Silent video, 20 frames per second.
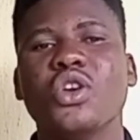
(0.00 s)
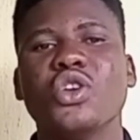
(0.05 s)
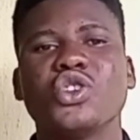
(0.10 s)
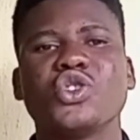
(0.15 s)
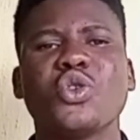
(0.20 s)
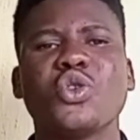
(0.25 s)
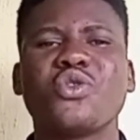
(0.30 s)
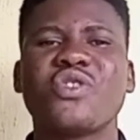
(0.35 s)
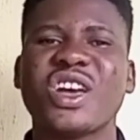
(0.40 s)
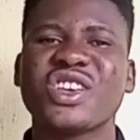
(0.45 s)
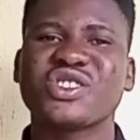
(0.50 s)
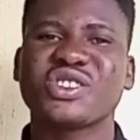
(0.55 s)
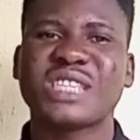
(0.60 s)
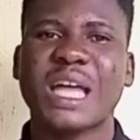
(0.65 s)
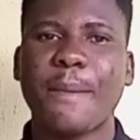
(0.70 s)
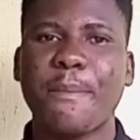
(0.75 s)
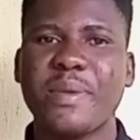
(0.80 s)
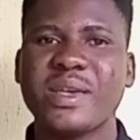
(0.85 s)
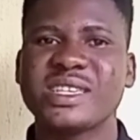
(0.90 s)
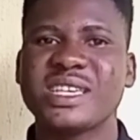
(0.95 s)
So grass
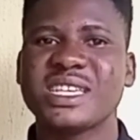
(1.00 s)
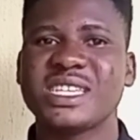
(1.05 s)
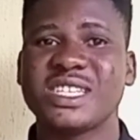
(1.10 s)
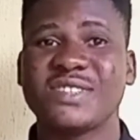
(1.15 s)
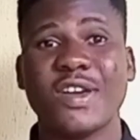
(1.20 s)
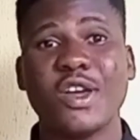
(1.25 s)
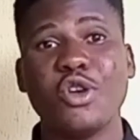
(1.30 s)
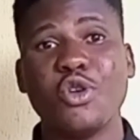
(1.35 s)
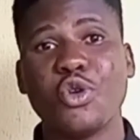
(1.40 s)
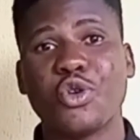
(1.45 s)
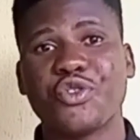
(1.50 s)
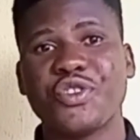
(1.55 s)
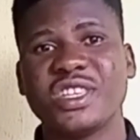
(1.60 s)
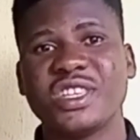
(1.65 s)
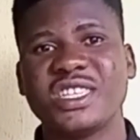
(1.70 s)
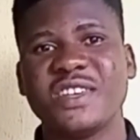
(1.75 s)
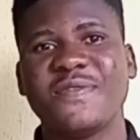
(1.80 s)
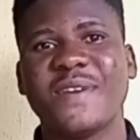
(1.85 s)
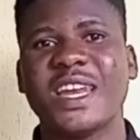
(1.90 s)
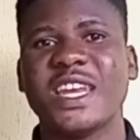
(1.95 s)
cutter business is very
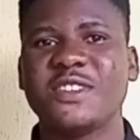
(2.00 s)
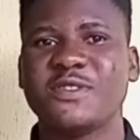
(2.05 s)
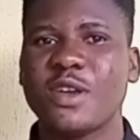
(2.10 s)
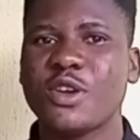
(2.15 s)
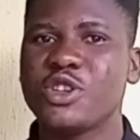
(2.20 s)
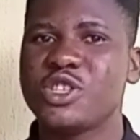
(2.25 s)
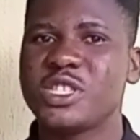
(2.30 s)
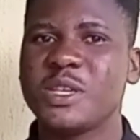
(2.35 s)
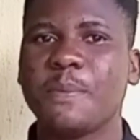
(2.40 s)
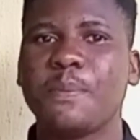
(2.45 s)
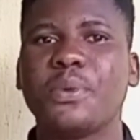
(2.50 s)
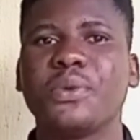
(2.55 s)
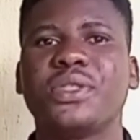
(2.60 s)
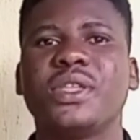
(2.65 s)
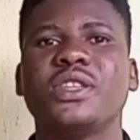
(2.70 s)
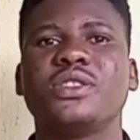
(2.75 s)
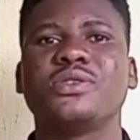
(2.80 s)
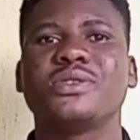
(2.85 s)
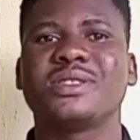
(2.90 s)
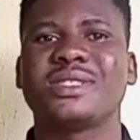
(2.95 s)
lucrative and it's very simple
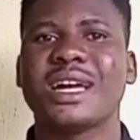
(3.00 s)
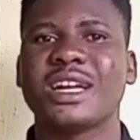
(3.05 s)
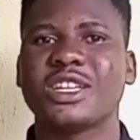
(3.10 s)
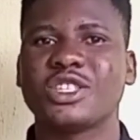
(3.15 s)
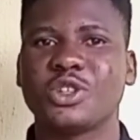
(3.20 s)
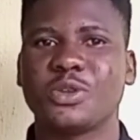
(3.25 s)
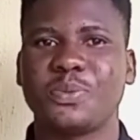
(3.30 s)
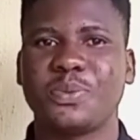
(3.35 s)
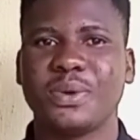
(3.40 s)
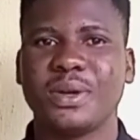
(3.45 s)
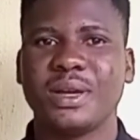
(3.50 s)
thing to start up.